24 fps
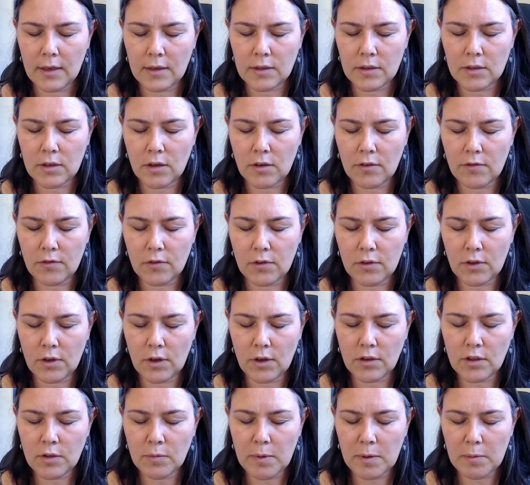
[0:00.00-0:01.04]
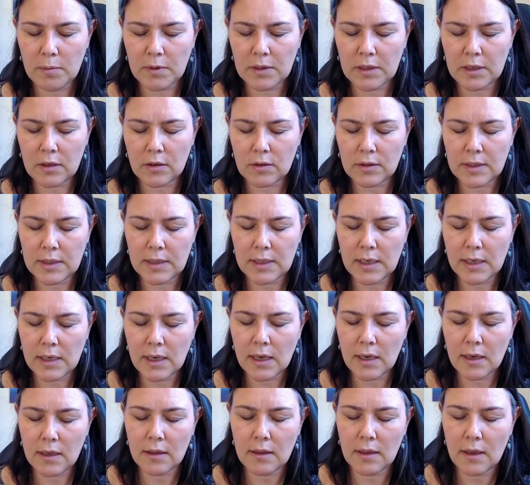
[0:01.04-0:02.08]
so for those people that are
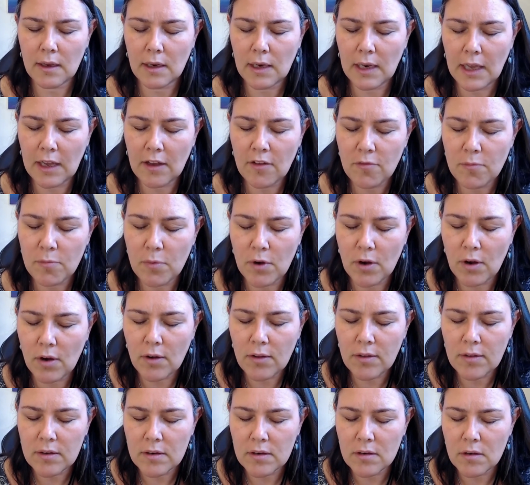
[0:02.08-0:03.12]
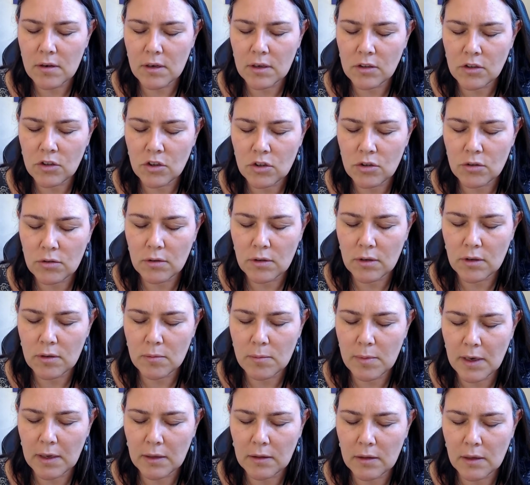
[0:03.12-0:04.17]
seeking their life path and are unsure
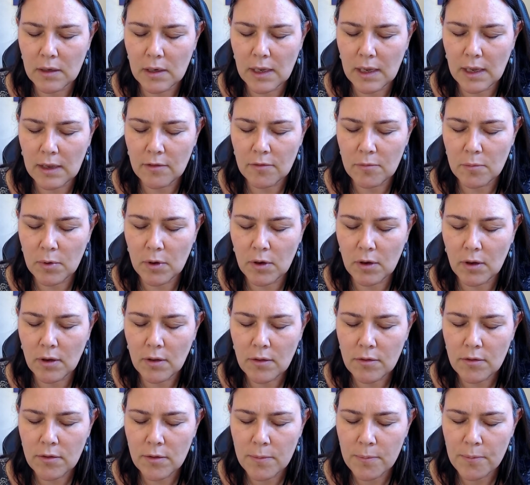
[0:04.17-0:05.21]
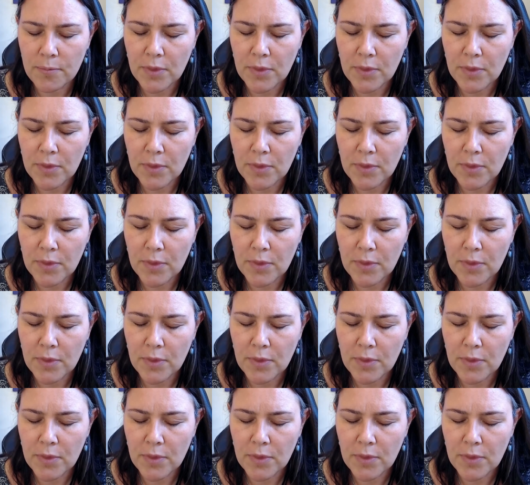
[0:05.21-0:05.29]
about the life path,